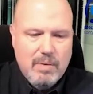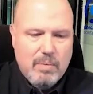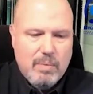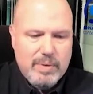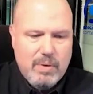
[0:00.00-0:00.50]

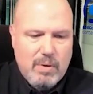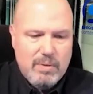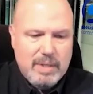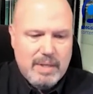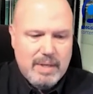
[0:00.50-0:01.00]
what we call
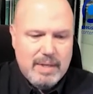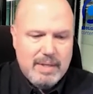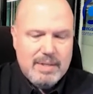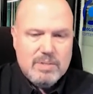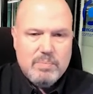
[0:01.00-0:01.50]
the
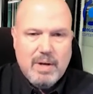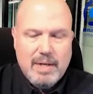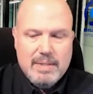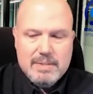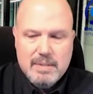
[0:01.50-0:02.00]

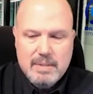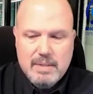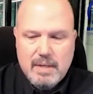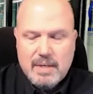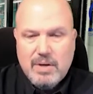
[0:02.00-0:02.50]
enterprise
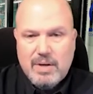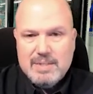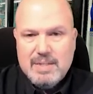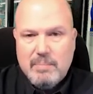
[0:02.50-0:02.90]
content